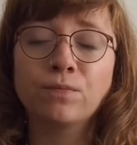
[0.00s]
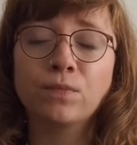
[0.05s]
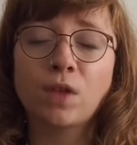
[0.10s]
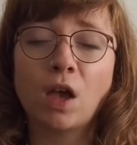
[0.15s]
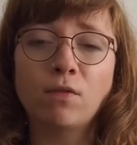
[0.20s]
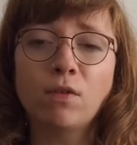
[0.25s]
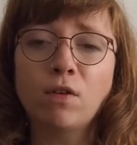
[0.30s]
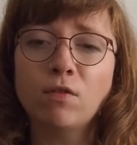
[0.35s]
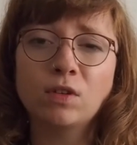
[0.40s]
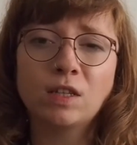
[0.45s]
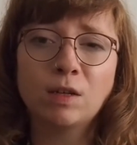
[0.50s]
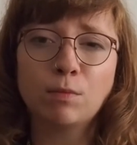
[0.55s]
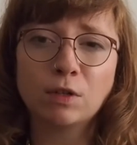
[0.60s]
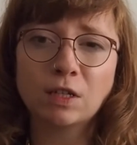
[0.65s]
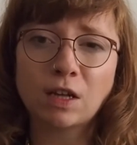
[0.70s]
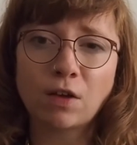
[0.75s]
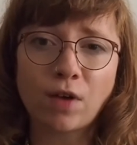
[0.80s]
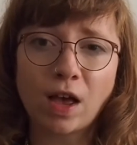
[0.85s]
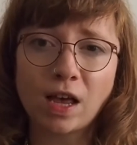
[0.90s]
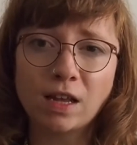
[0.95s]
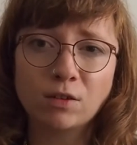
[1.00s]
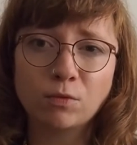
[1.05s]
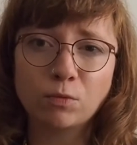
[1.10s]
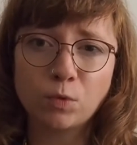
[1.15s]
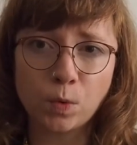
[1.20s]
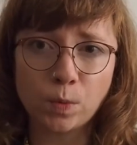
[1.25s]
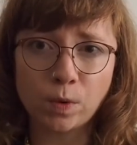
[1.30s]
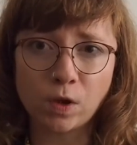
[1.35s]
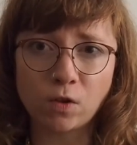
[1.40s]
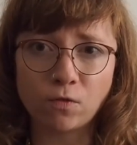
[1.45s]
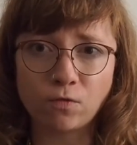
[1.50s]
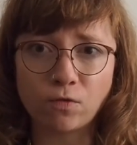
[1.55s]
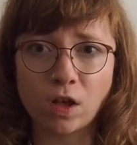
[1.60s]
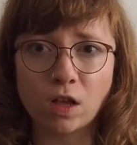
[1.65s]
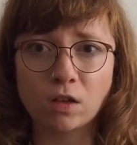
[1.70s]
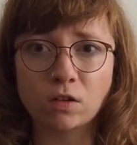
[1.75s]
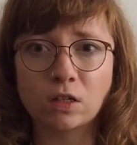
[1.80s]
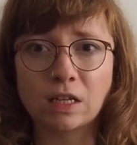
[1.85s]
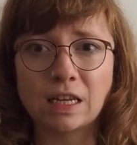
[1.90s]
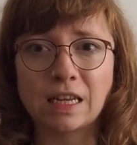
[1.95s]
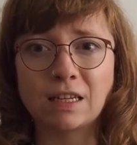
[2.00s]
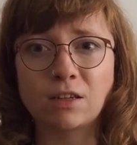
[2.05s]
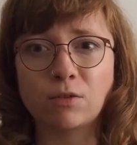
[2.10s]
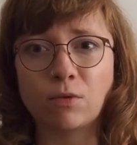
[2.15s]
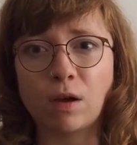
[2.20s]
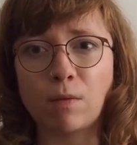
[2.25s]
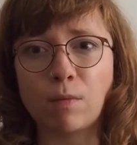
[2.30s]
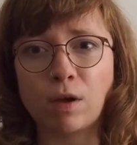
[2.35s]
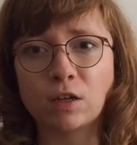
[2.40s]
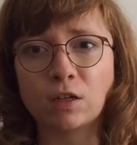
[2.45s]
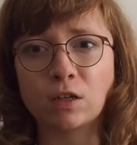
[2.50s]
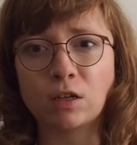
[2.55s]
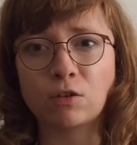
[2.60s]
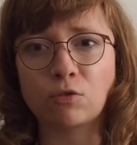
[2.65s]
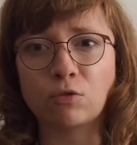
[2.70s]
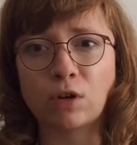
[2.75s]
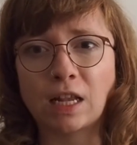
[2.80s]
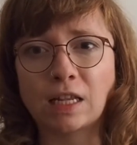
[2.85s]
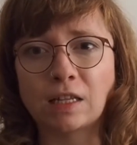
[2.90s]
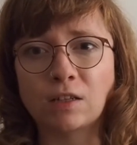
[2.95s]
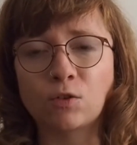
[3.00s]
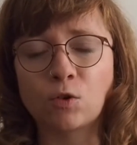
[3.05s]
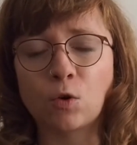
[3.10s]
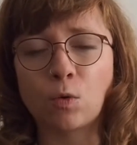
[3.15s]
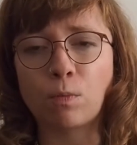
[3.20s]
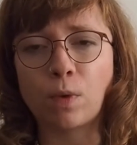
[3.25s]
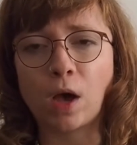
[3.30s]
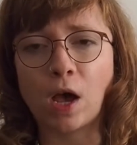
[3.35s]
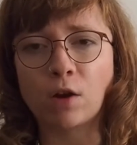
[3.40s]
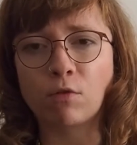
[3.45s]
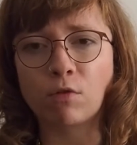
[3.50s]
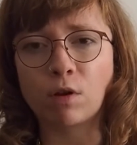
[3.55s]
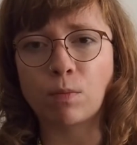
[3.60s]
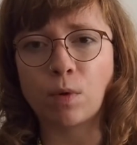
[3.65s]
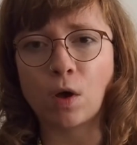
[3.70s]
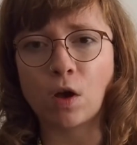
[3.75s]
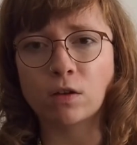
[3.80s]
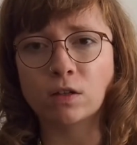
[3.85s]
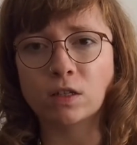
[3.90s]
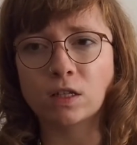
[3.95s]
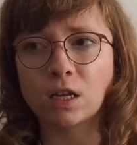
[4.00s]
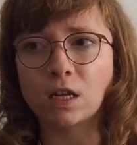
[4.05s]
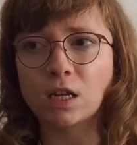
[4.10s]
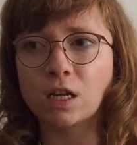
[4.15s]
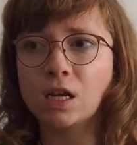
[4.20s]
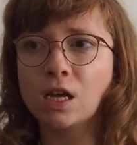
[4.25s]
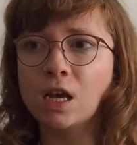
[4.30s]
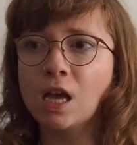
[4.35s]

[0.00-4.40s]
as a woman, firstly, so I'm actually a trans non-binary person.